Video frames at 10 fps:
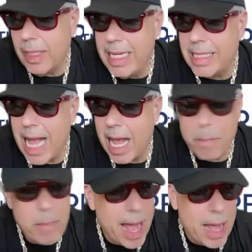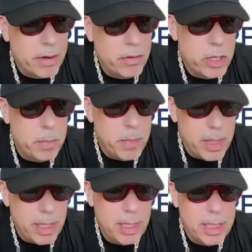He's got a pattern to
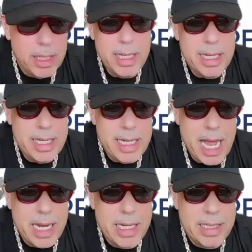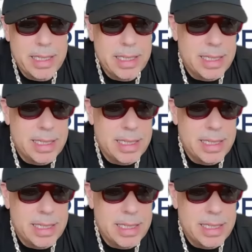me that